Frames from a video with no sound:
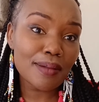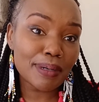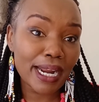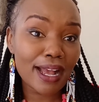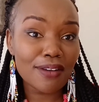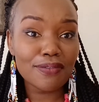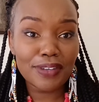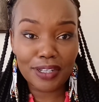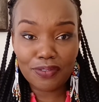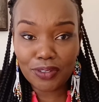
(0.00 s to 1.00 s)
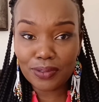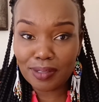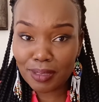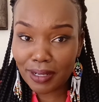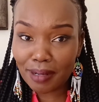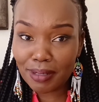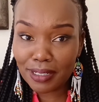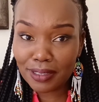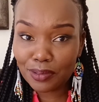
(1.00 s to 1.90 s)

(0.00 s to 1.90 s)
but I have very few subscribers.